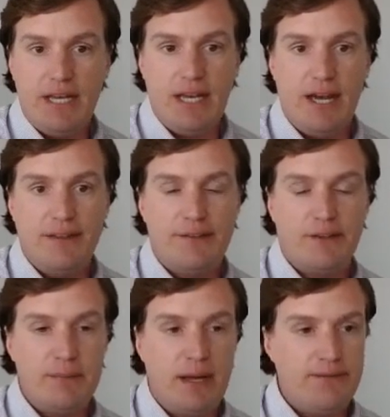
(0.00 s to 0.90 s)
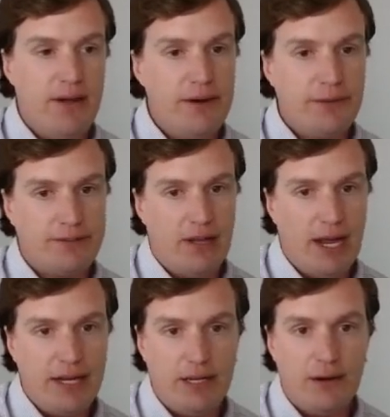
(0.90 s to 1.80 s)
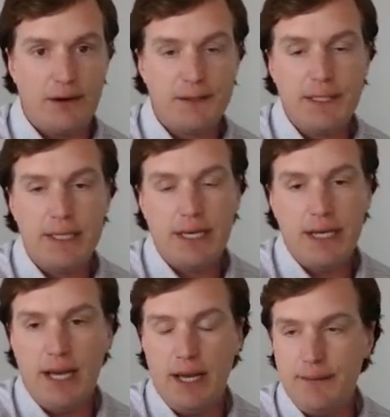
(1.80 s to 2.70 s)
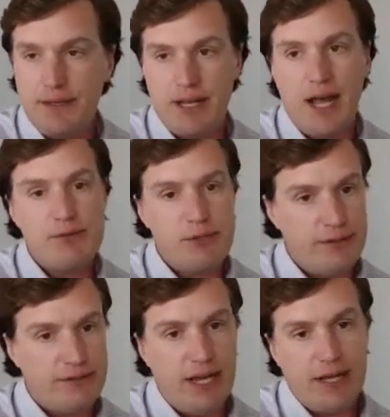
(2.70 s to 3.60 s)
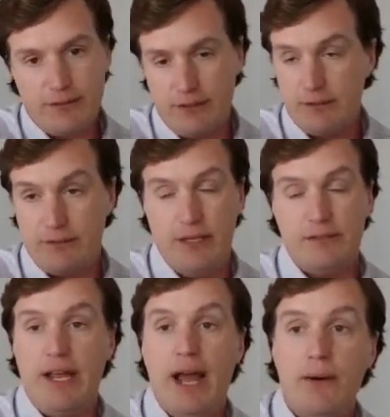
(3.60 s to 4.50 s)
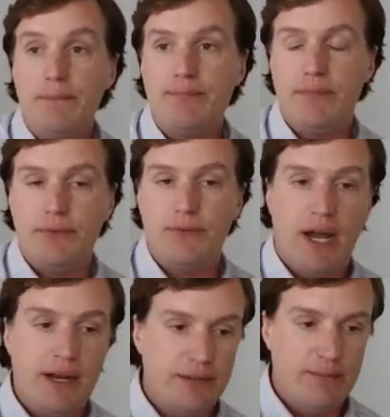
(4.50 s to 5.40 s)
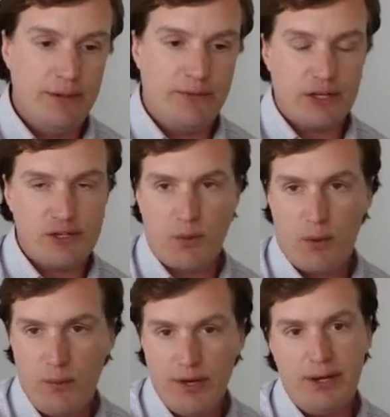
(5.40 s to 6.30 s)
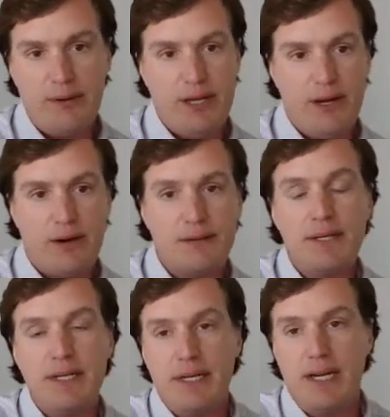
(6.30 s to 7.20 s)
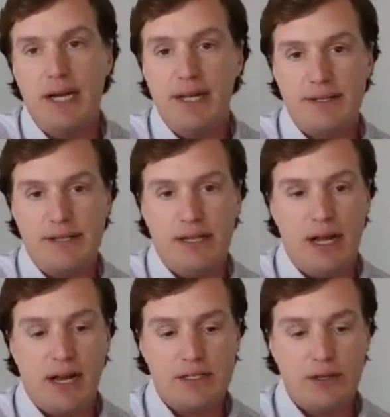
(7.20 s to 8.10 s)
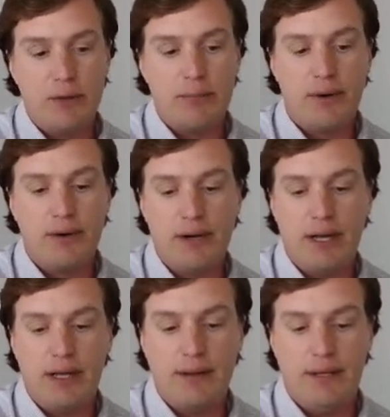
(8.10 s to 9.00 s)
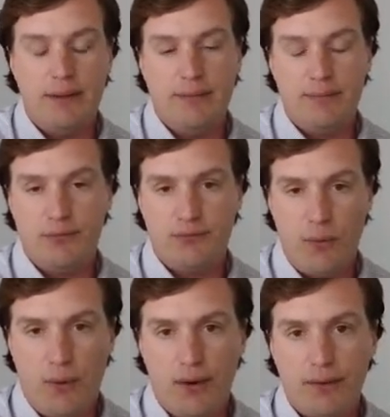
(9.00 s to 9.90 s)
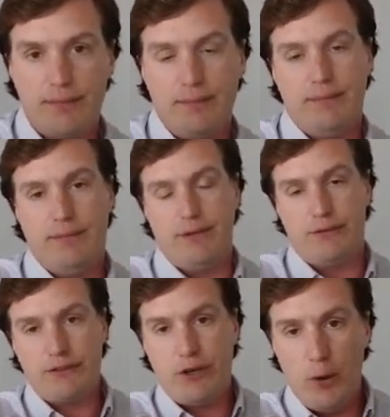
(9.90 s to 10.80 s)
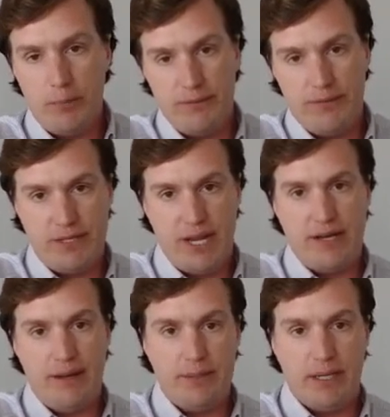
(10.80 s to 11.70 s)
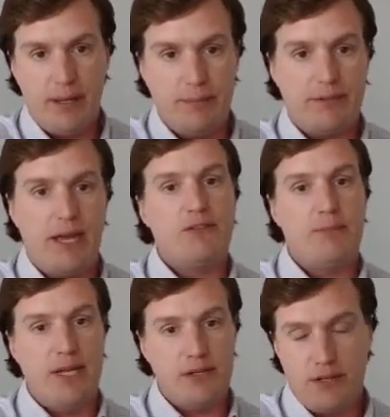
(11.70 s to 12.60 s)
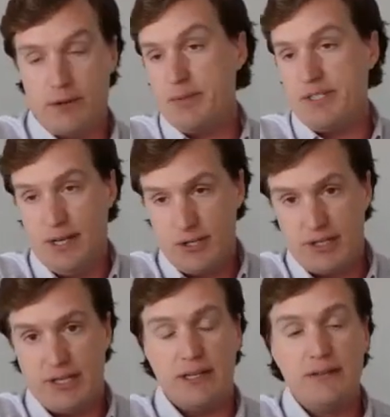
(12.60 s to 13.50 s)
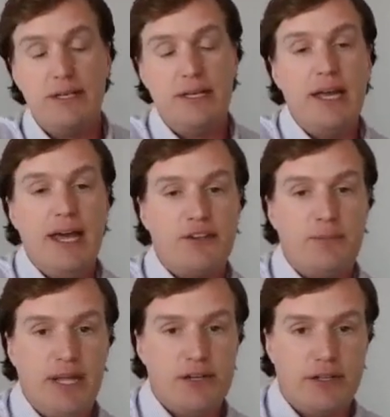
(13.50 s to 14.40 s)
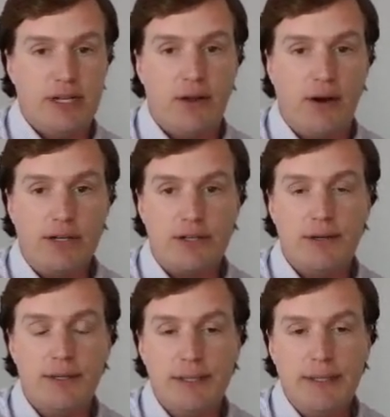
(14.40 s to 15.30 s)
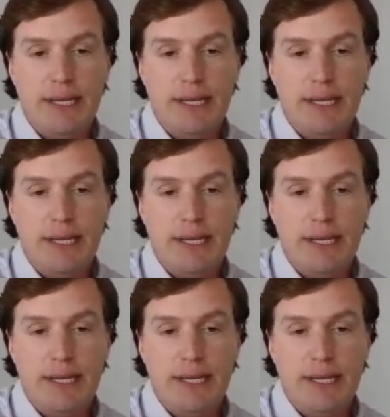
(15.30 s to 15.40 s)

the uh, this is my final slide here. Uh, the time to assess is is now. You've got a, you've got a short window here uh, until October uh, before the scope of the data becomes exponential or potentially exponentially larger.